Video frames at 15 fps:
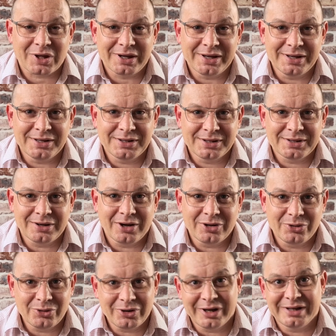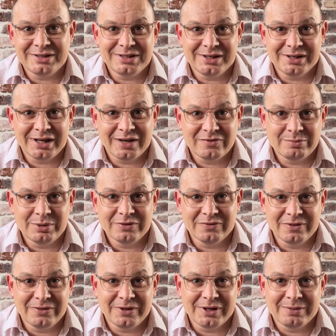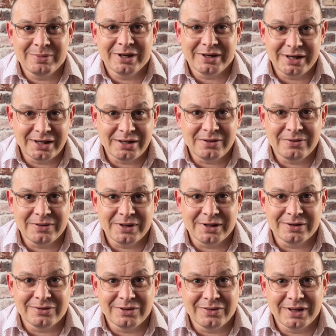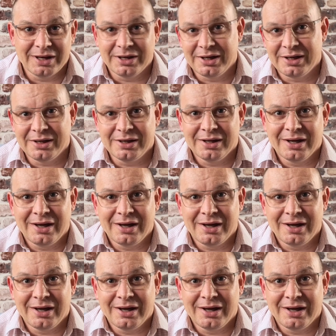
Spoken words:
it's a good idea to have a bit of a think about anything that they